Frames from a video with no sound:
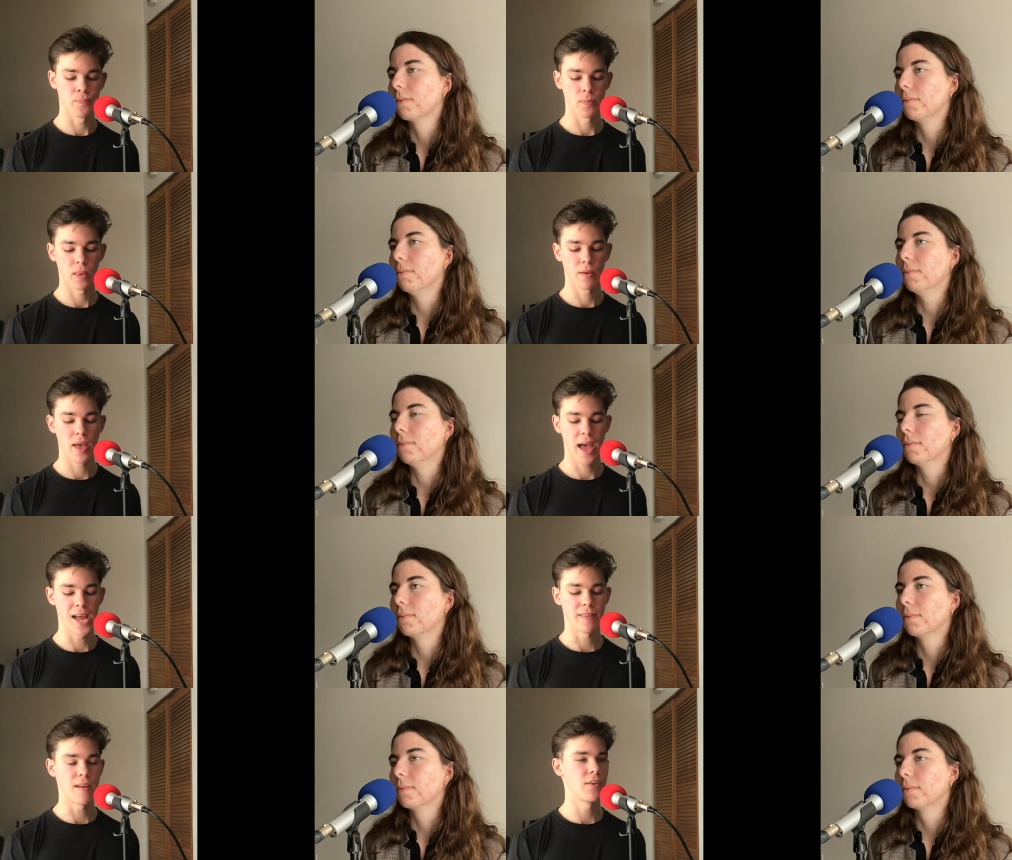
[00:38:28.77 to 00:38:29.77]
Speaker 1: Mm.
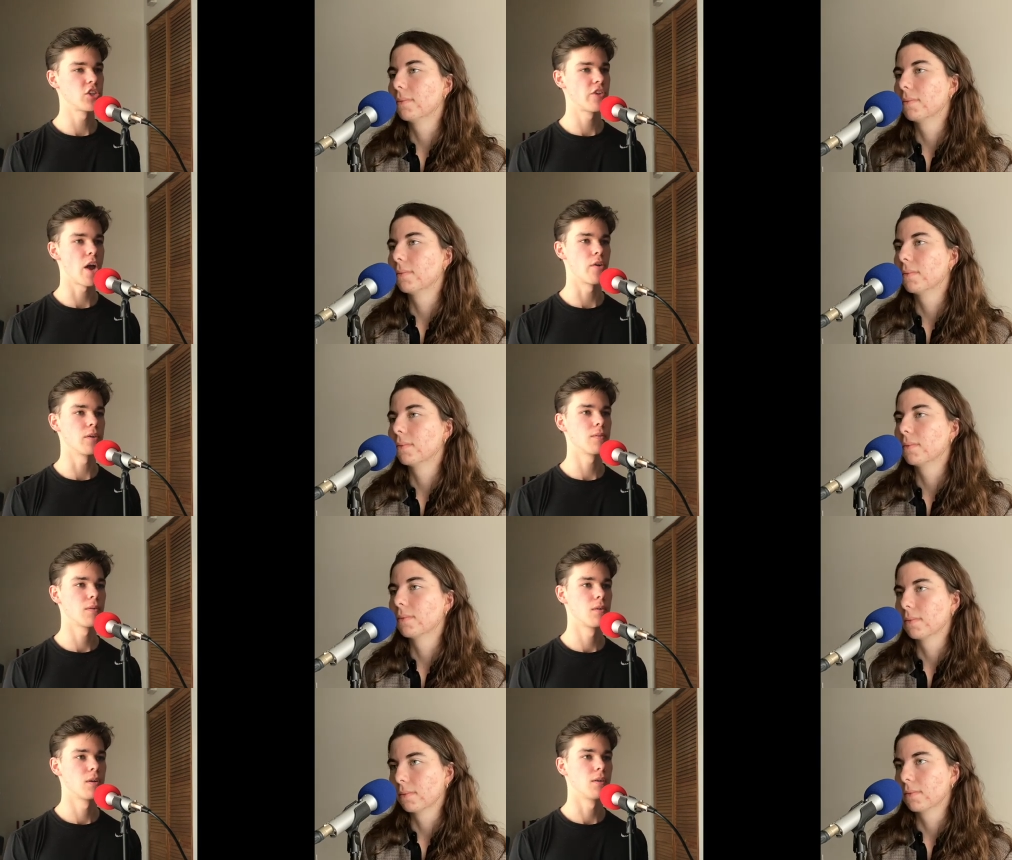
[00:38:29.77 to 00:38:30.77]
And they're vegetarian,
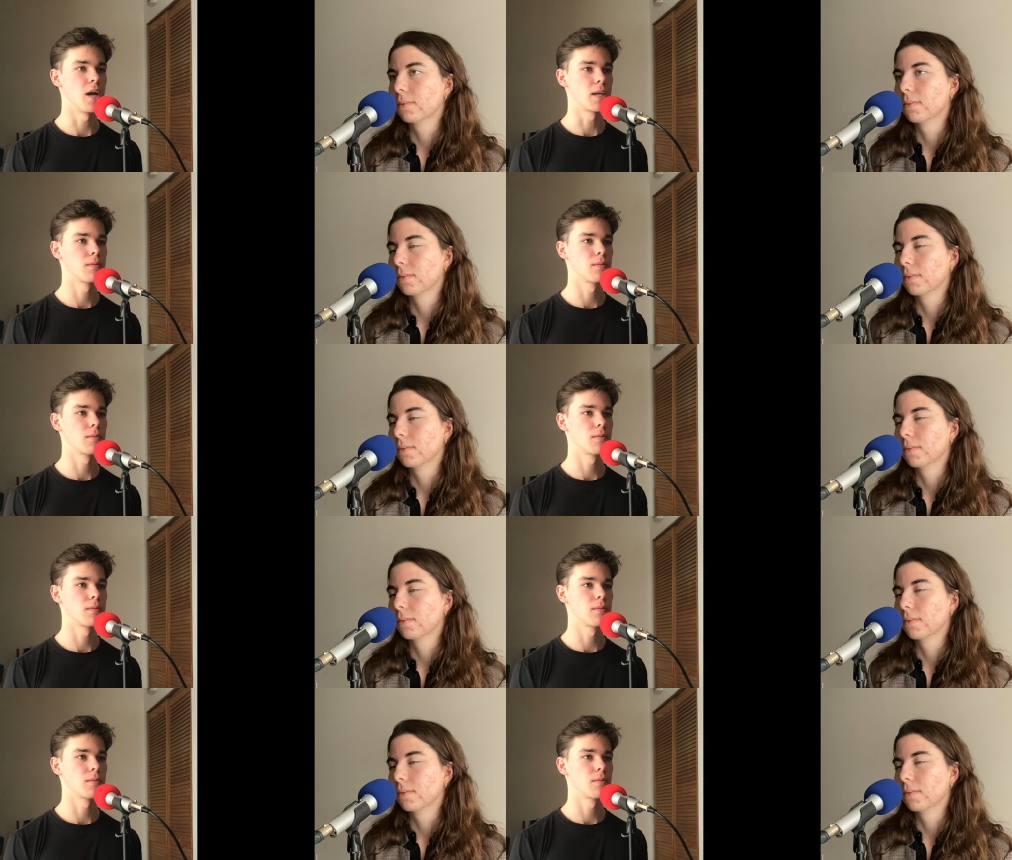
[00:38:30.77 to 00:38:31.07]
like